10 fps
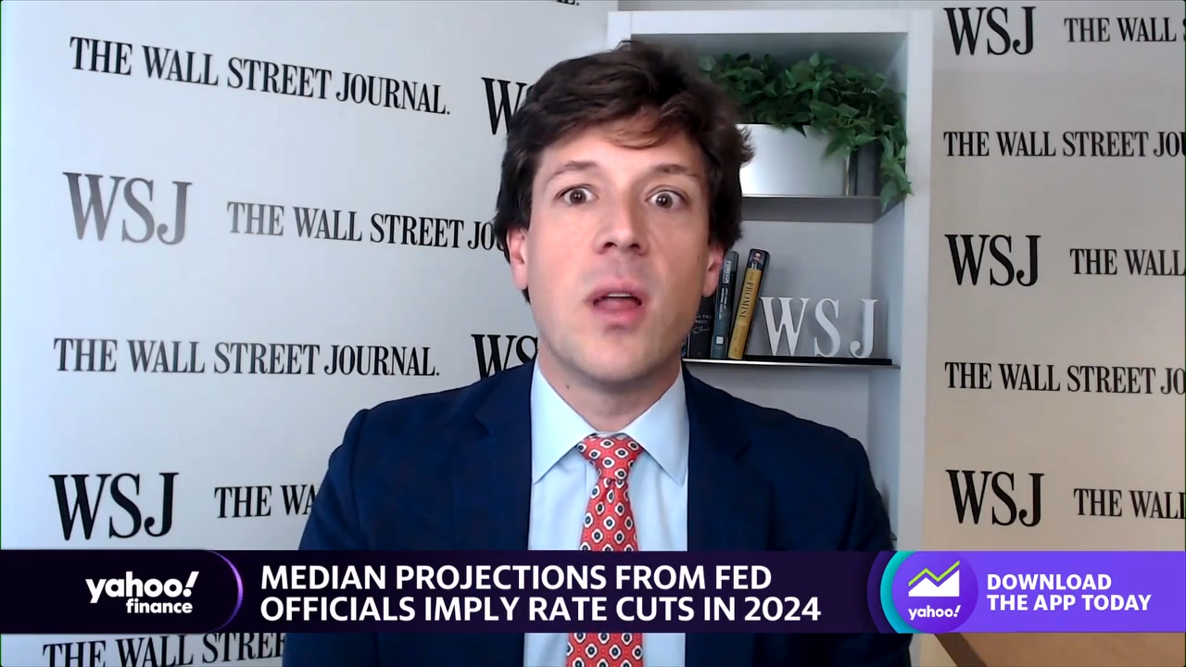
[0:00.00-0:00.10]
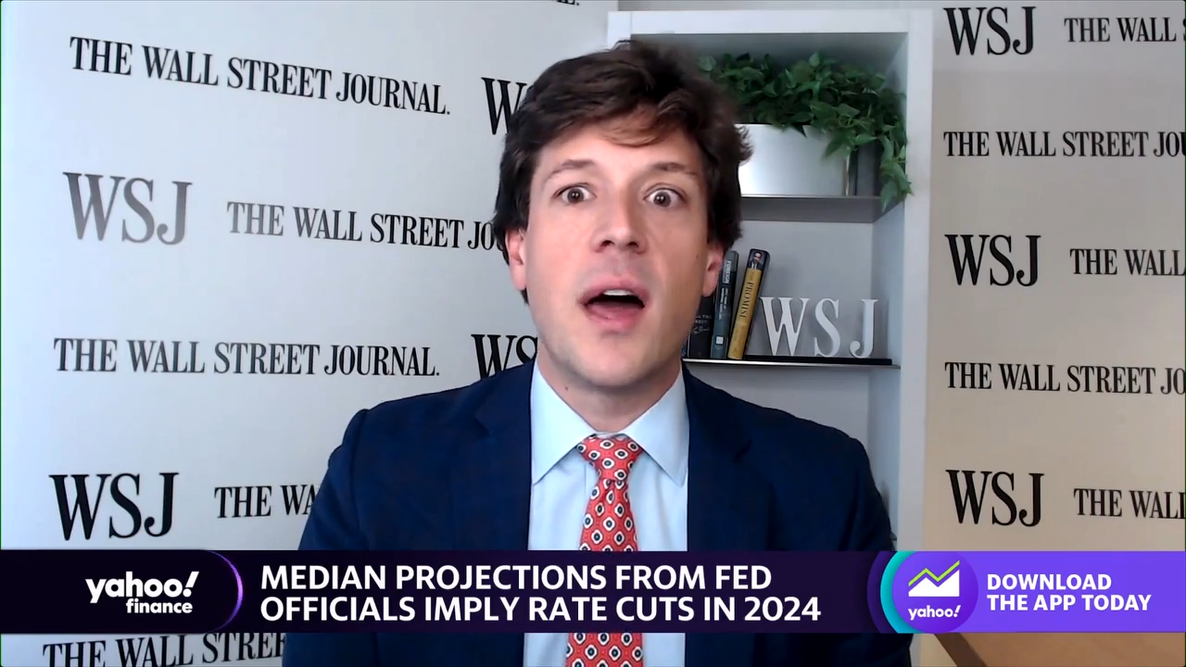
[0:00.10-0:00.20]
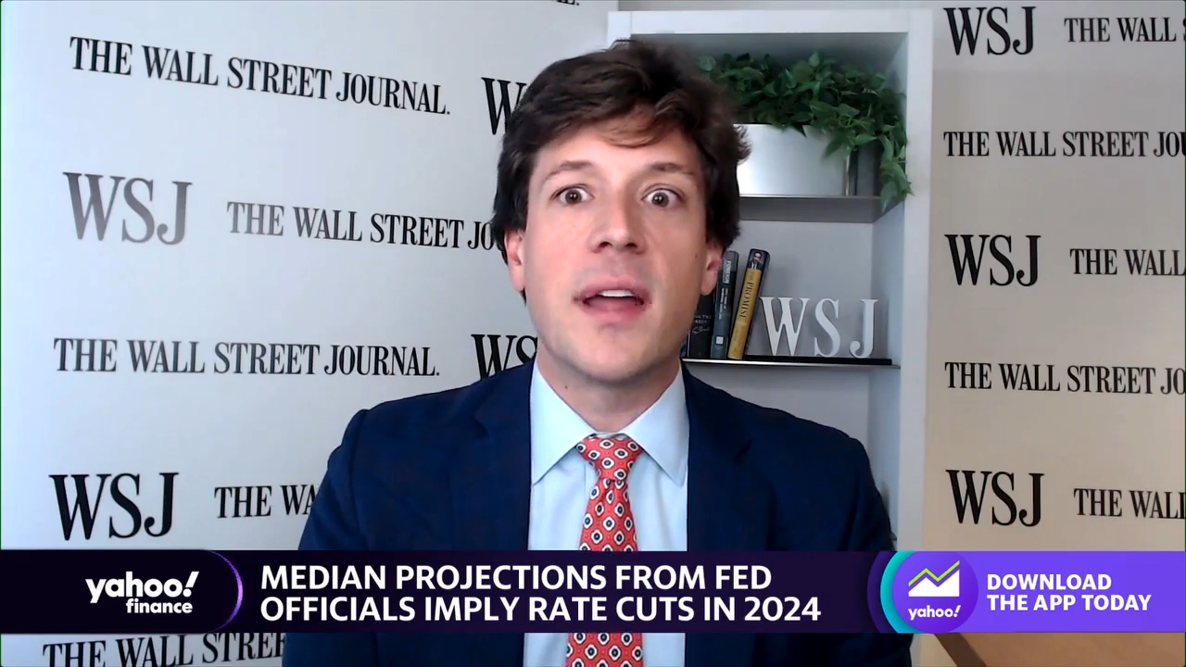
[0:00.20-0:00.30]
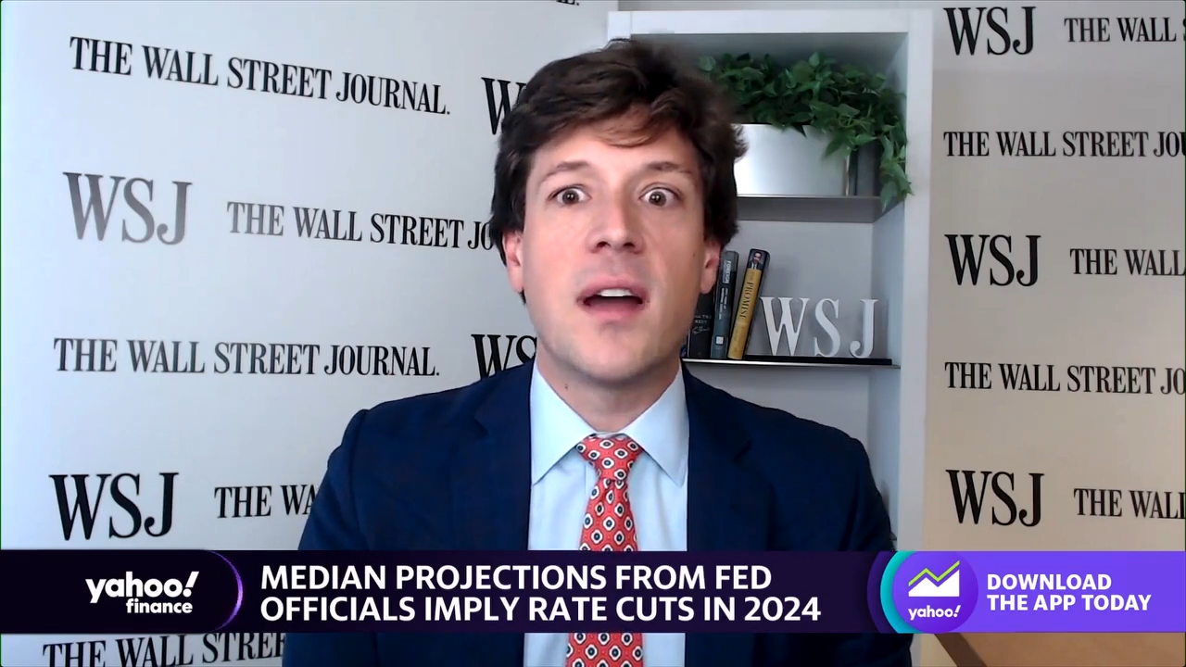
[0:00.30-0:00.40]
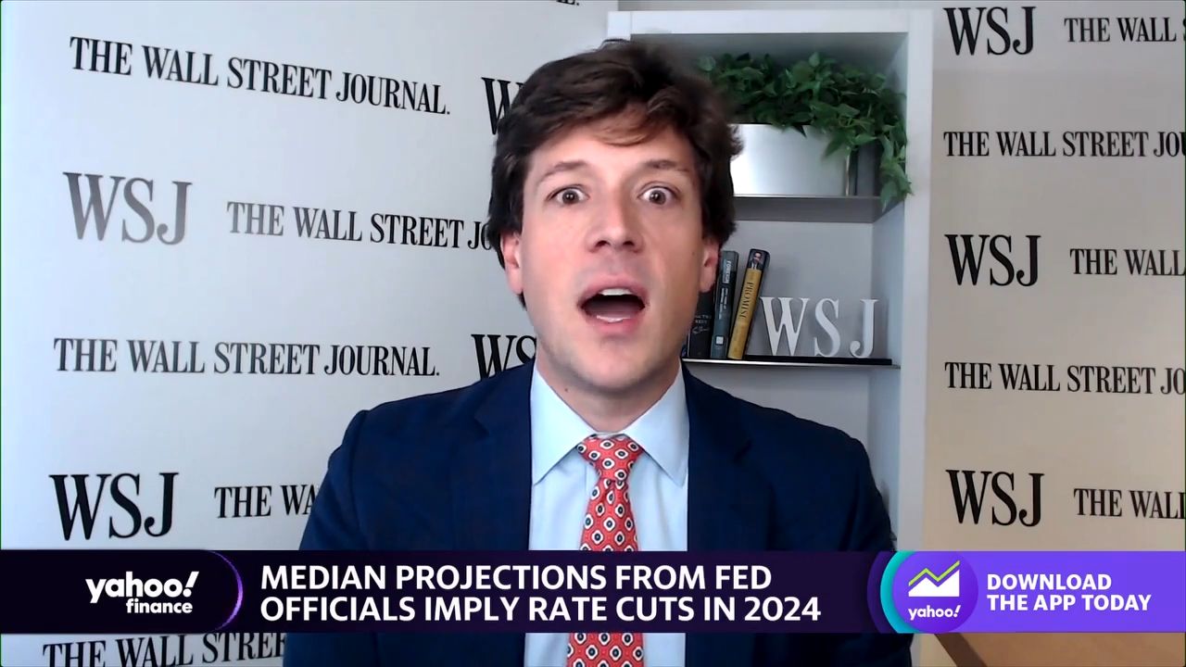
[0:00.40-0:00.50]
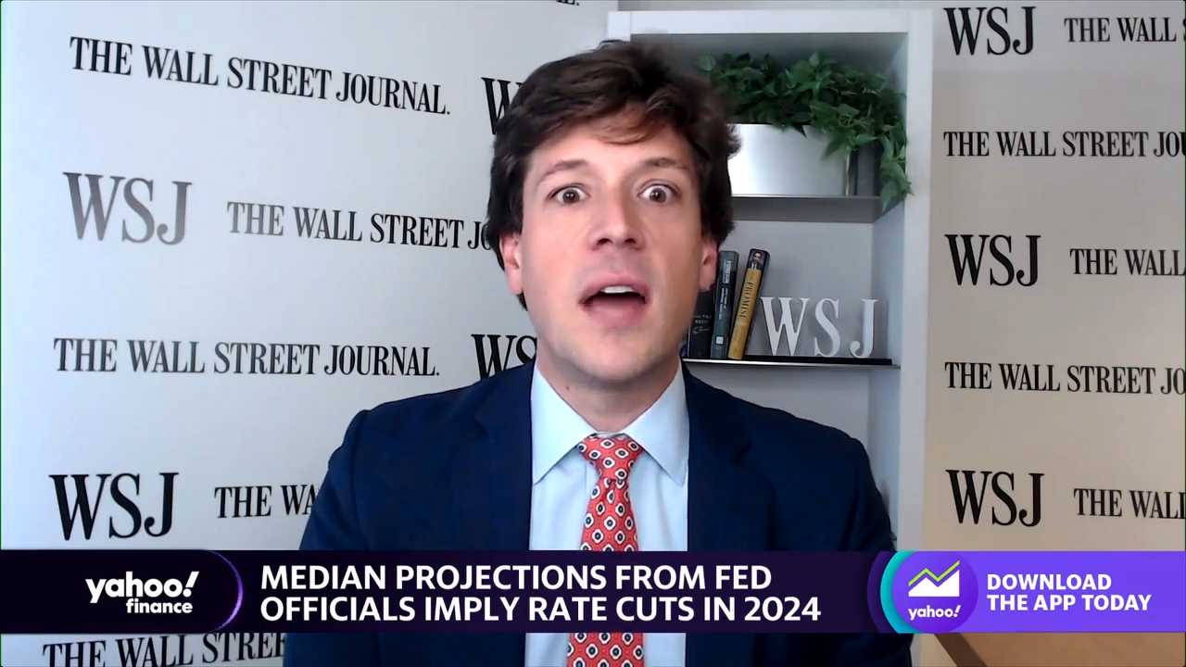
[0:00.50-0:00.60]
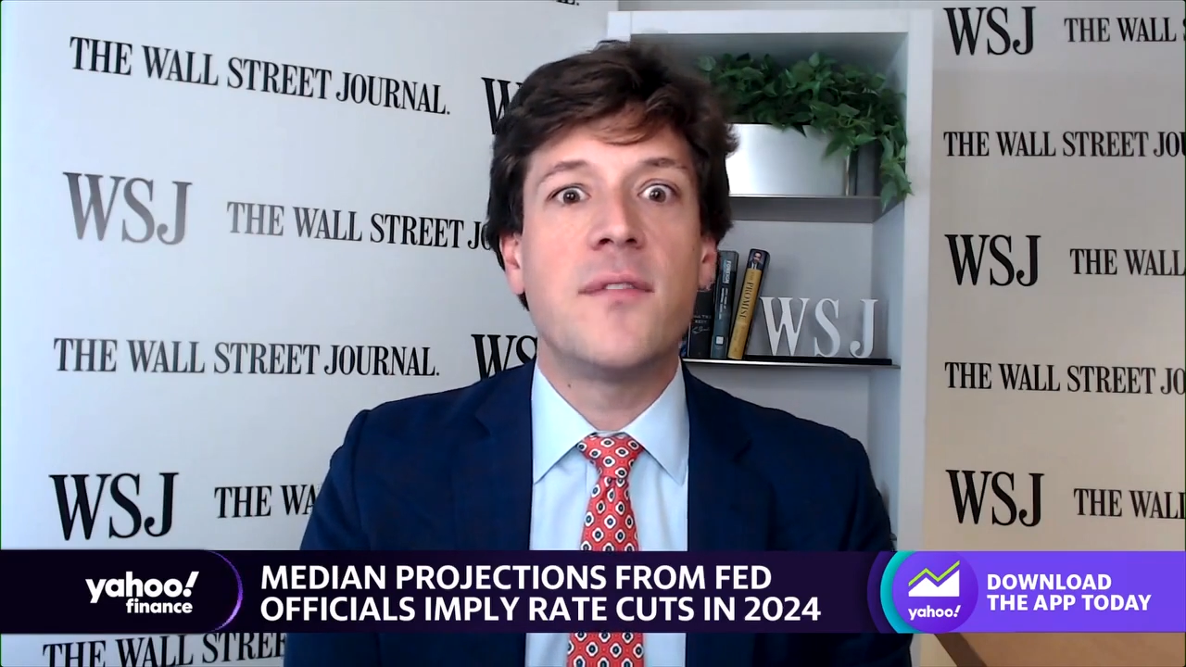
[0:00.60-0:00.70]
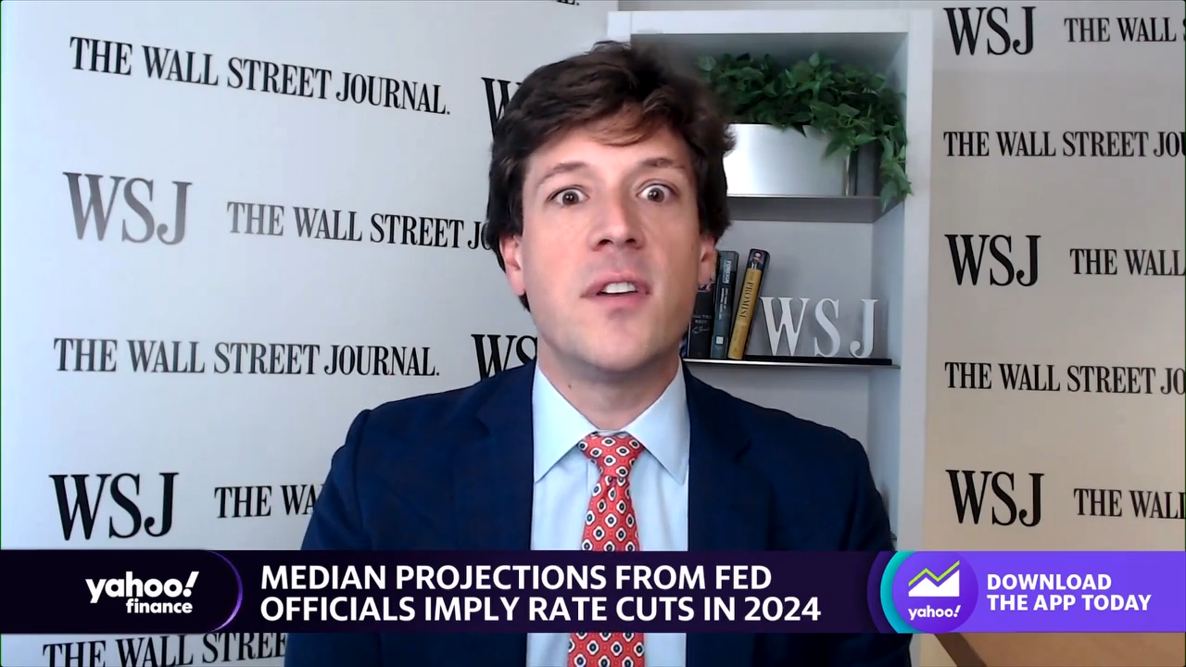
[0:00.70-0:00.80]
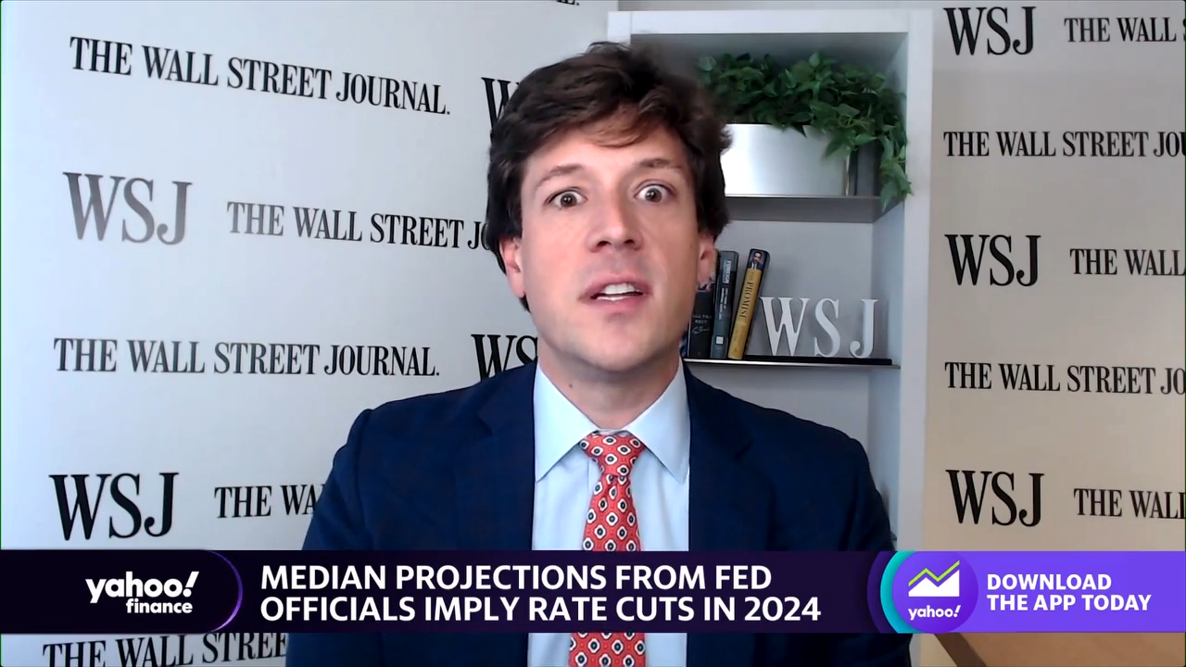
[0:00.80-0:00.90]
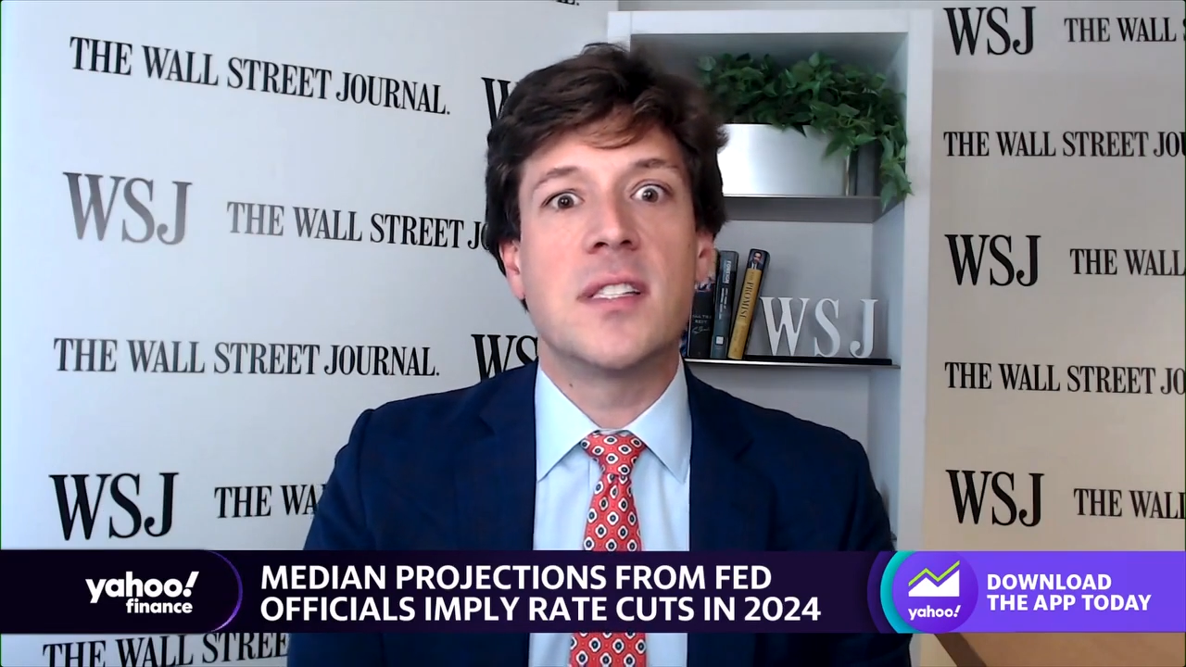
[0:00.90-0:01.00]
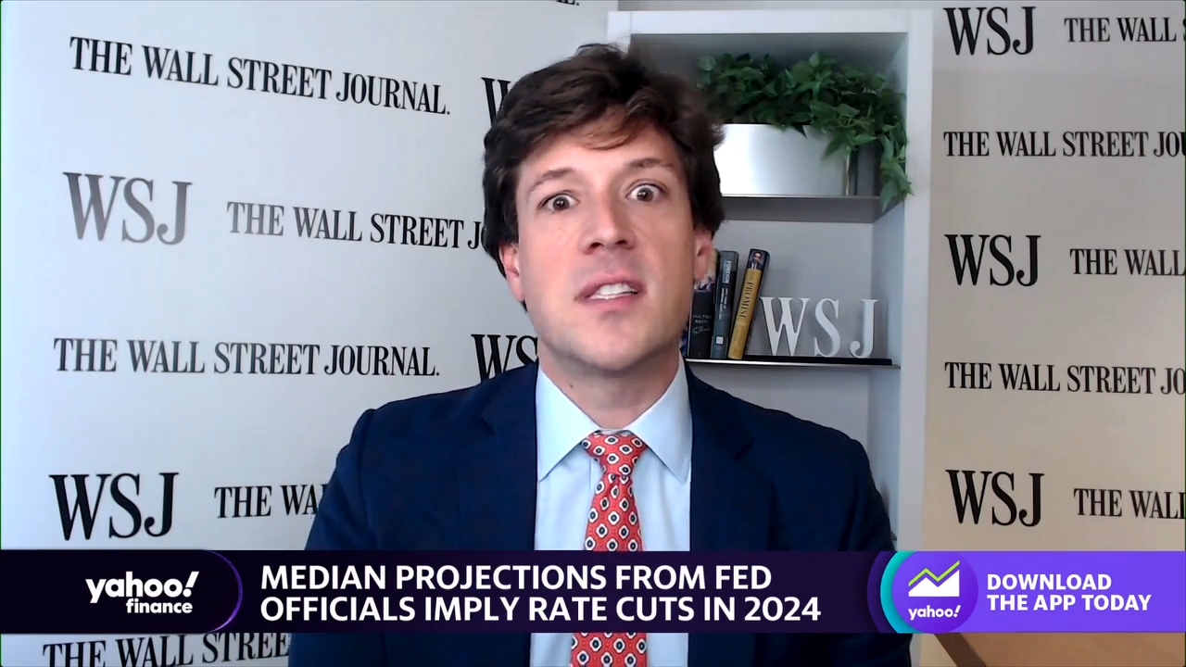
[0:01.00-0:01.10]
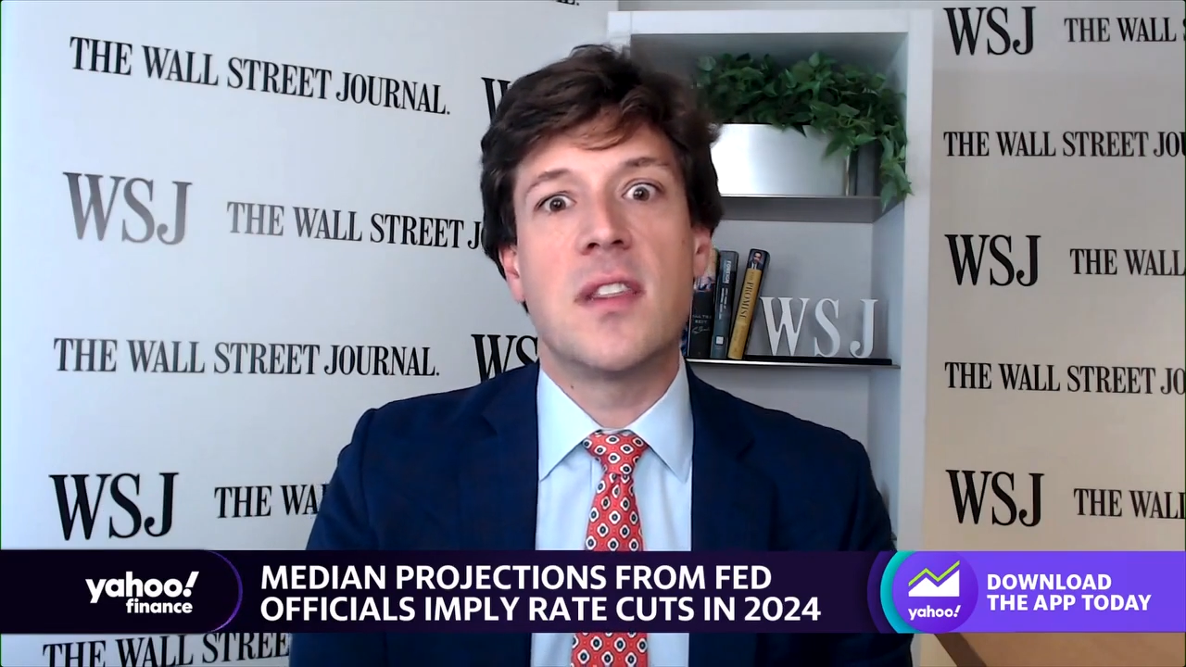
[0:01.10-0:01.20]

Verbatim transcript: lot of confidence